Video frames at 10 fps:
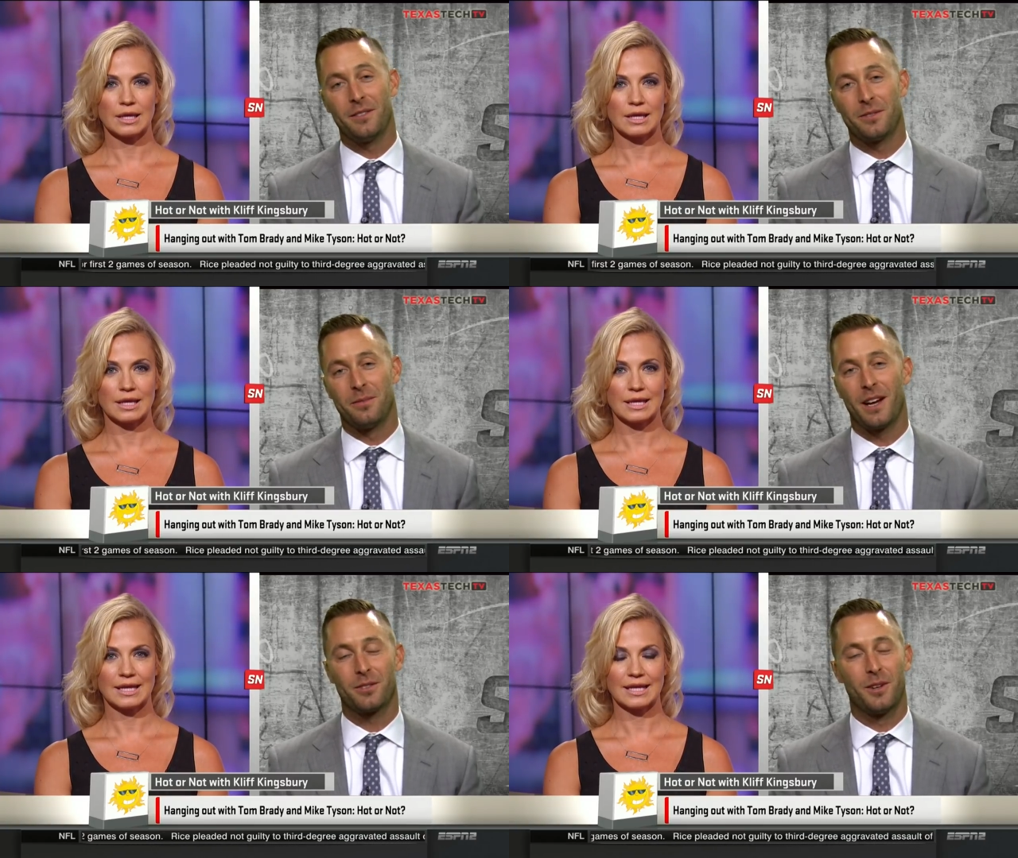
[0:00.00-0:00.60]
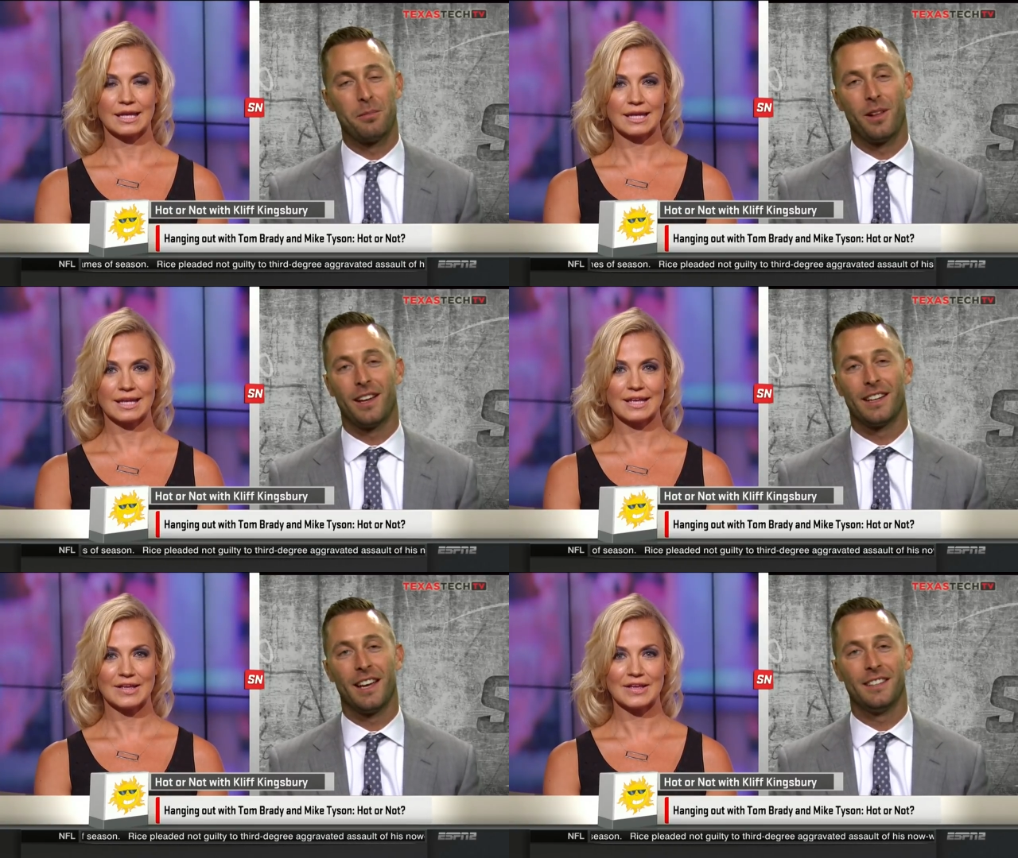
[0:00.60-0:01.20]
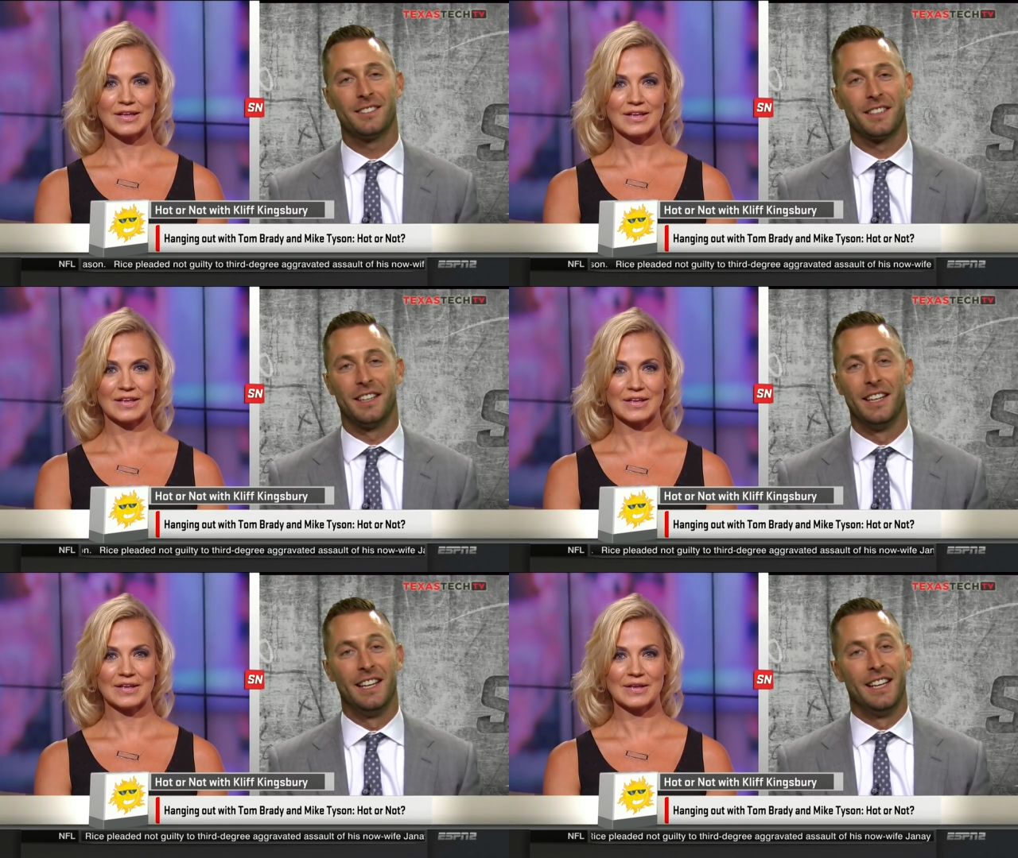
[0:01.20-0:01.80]
Speaker 1: from back from my playing days, and
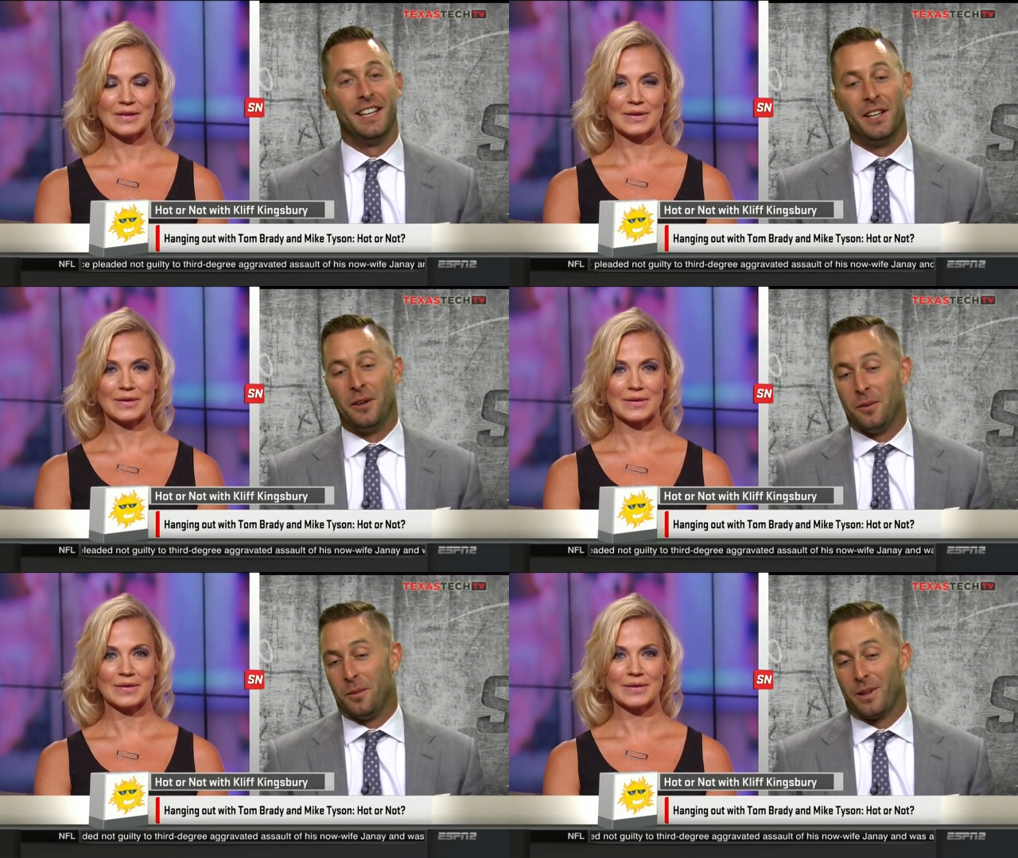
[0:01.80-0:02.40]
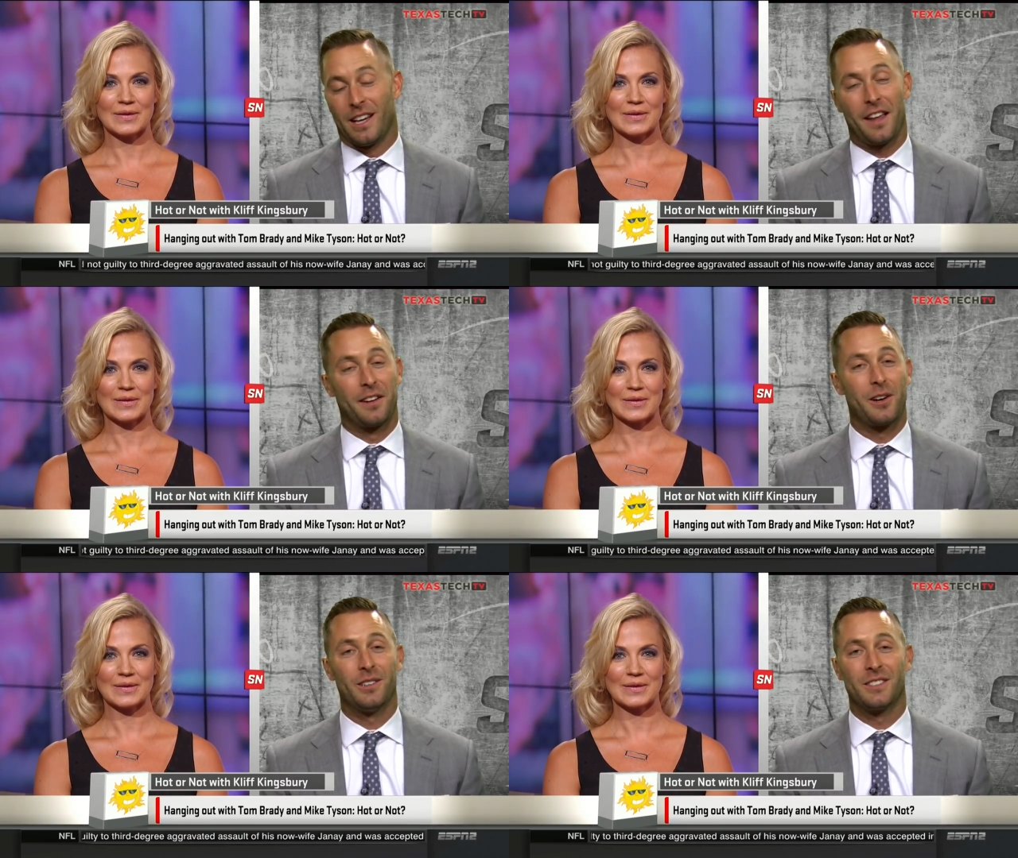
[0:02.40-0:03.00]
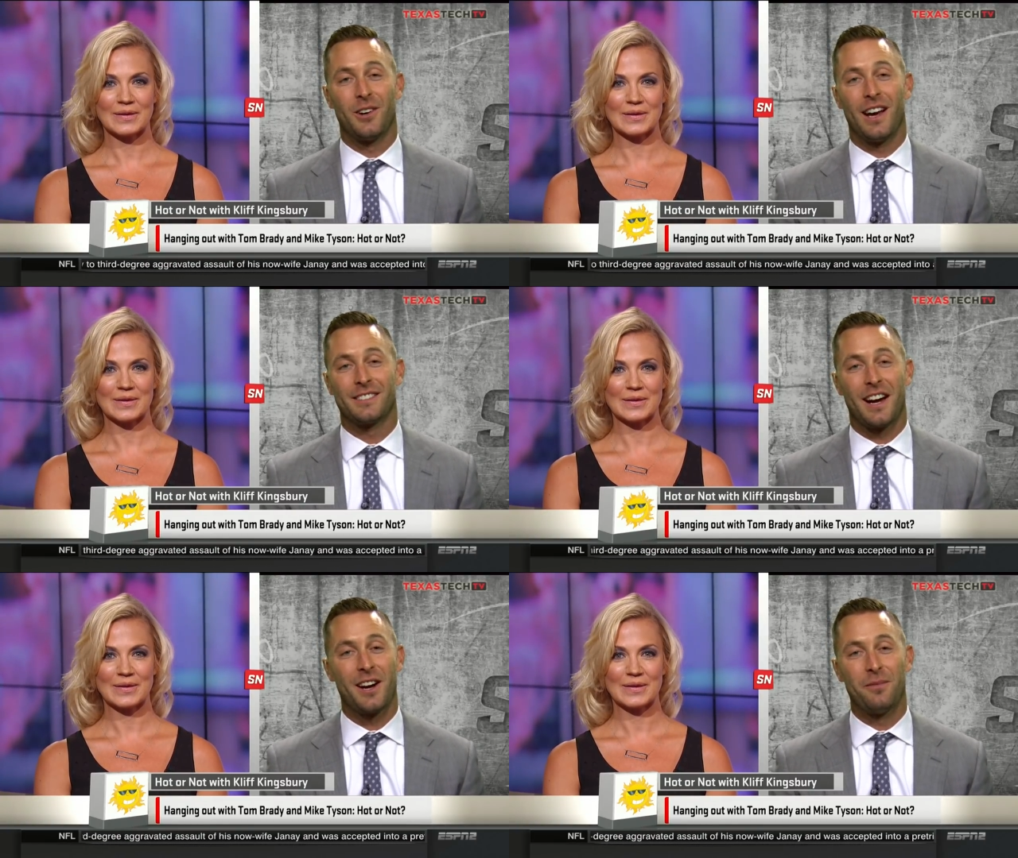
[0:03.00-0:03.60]
we got the courage to go ask Iron